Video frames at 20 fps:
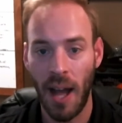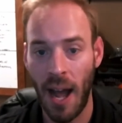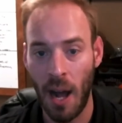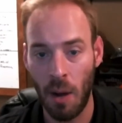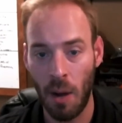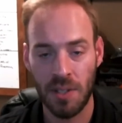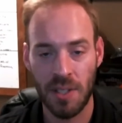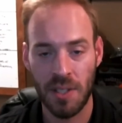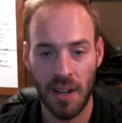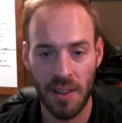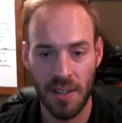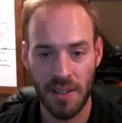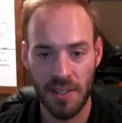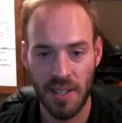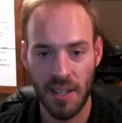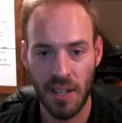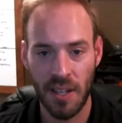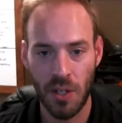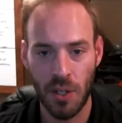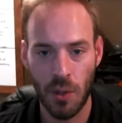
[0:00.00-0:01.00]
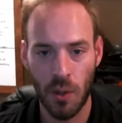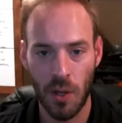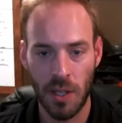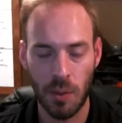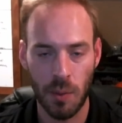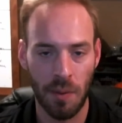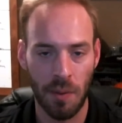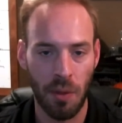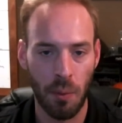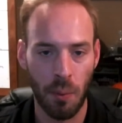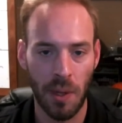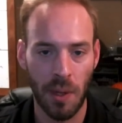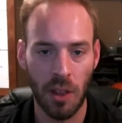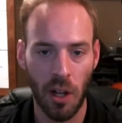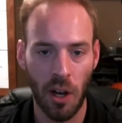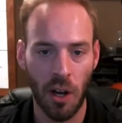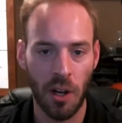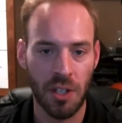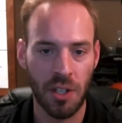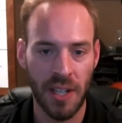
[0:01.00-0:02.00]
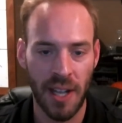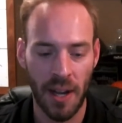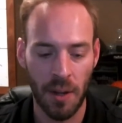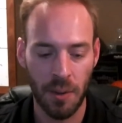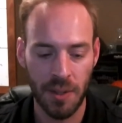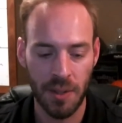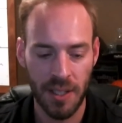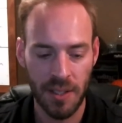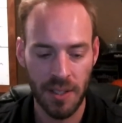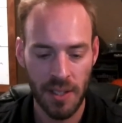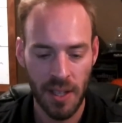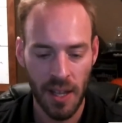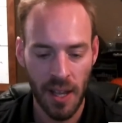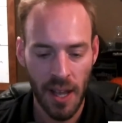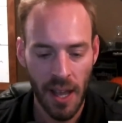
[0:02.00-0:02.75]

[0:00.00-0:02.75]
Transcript: outside of the city of Detroit, because we have 3 large counties,